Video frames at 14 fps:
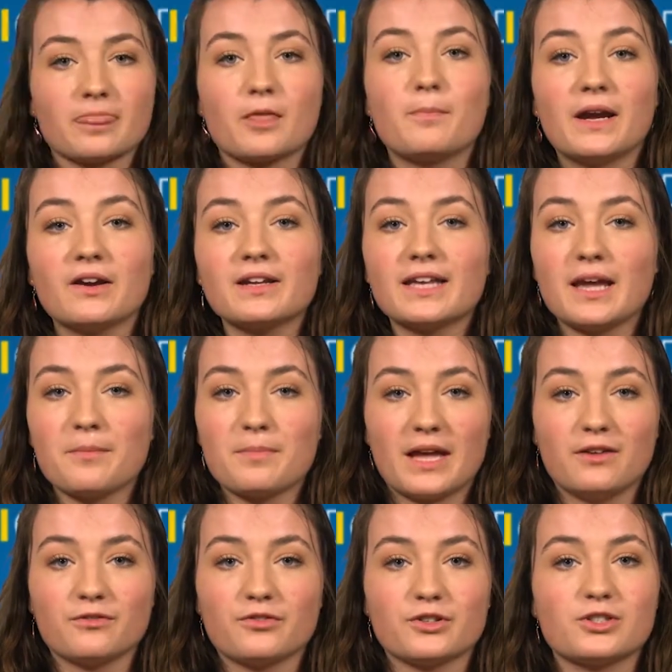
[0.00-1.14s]
The Parent
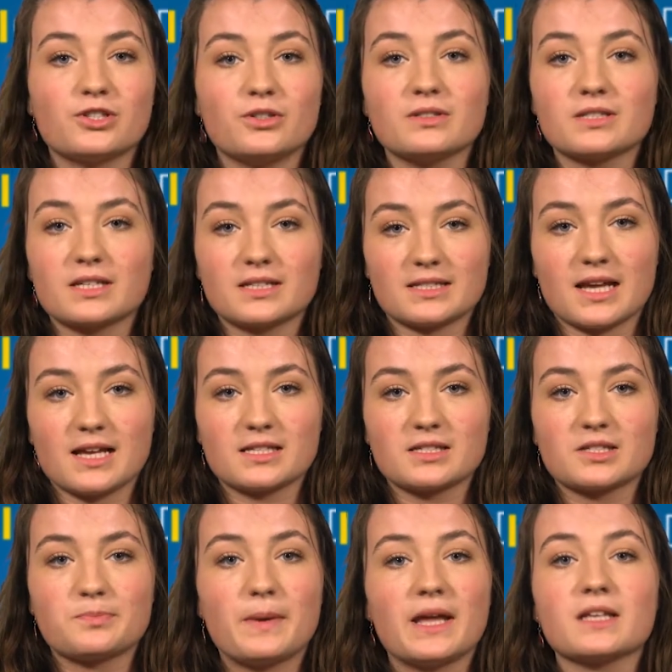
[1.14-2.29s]
Campaign for Student Success
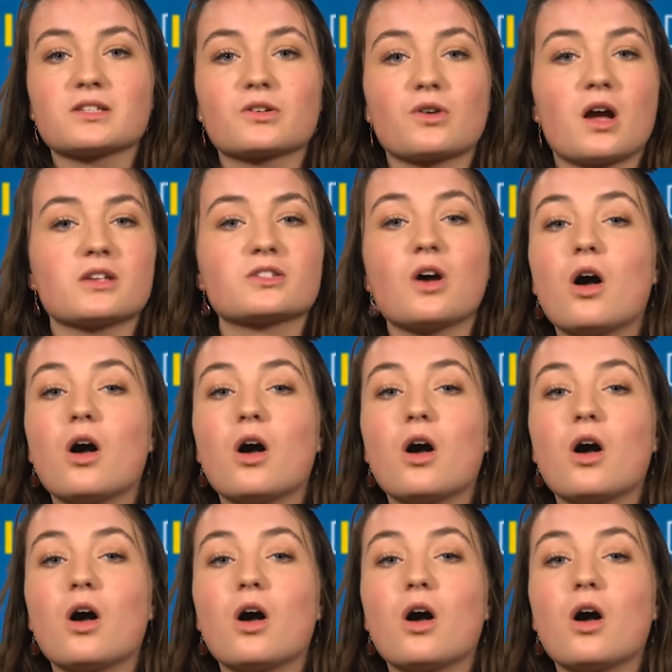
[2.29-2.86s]
spans across